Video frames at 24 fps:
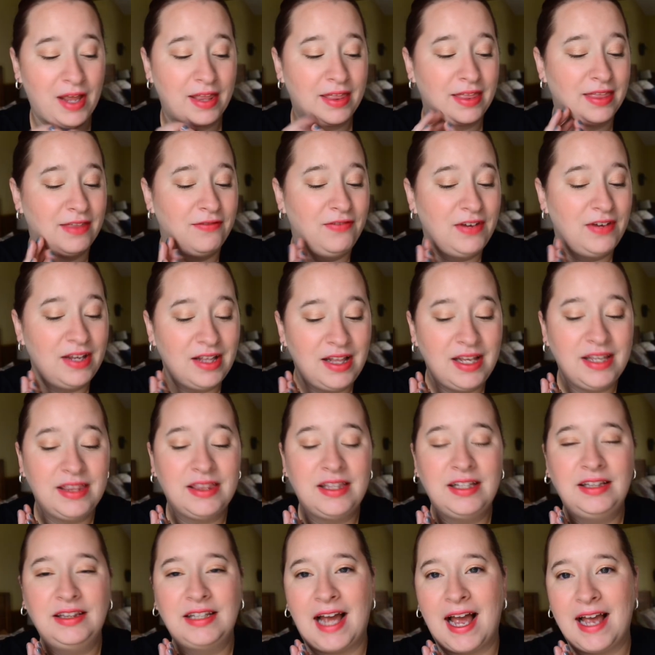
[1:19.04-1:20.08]
I feel like
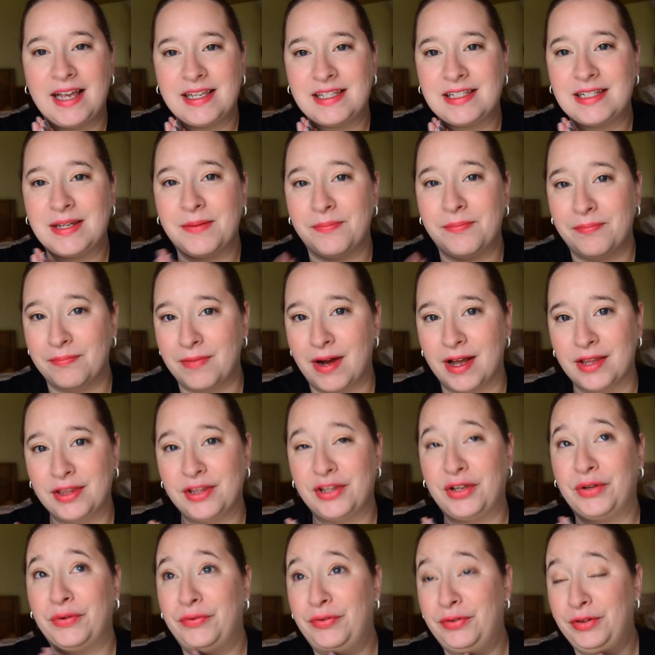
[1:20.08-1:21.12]
the last
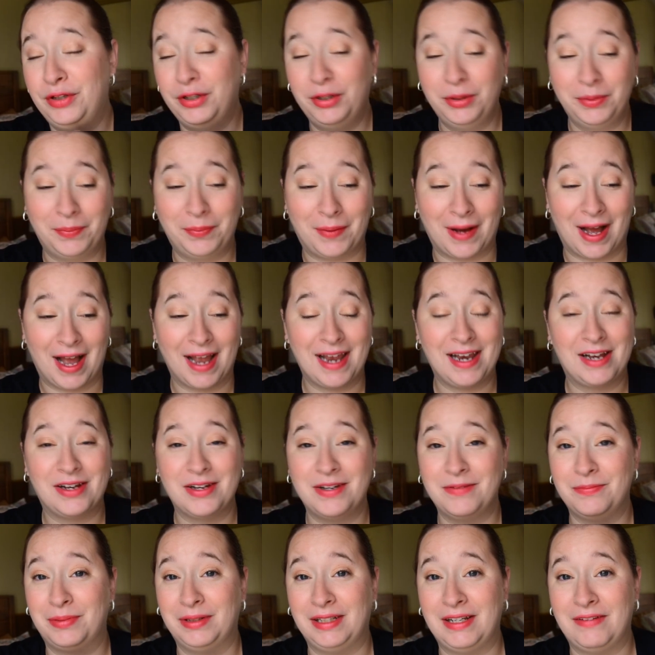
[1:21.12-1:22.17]
month flew by. I
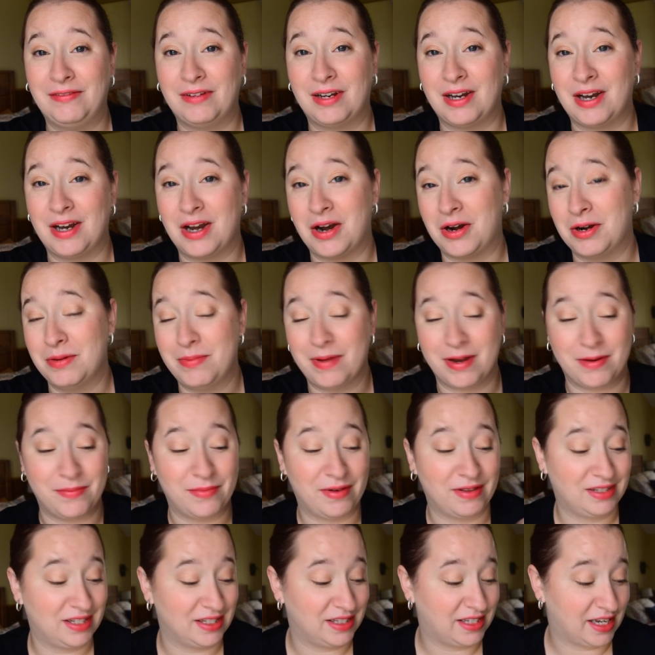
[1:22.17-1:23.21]
couldn't believe it. It had already been a
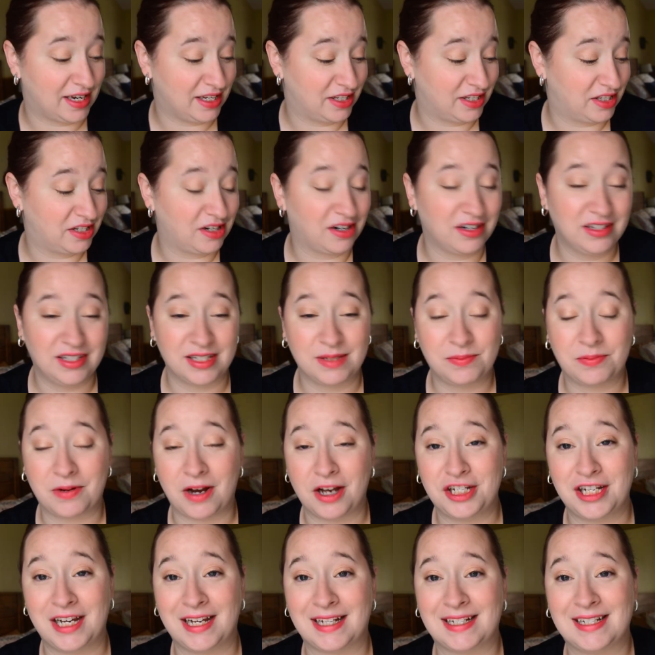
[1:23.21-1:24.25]
month since I had started this
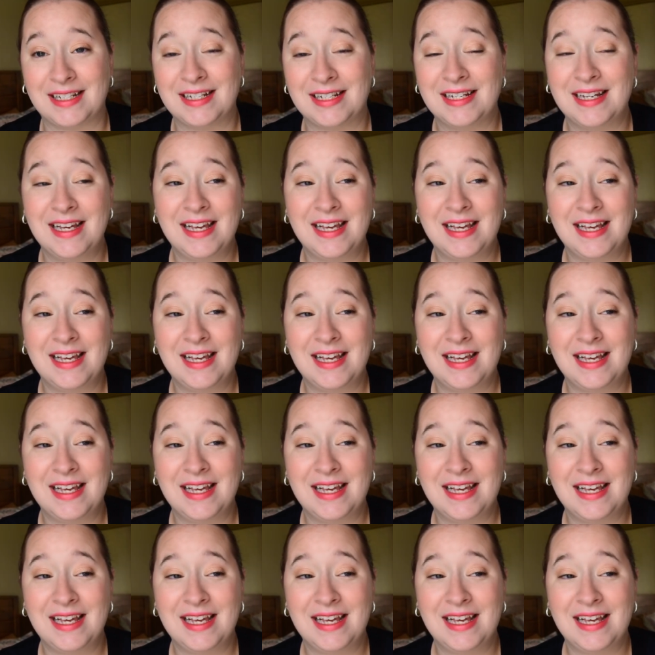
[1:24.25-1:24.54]
project.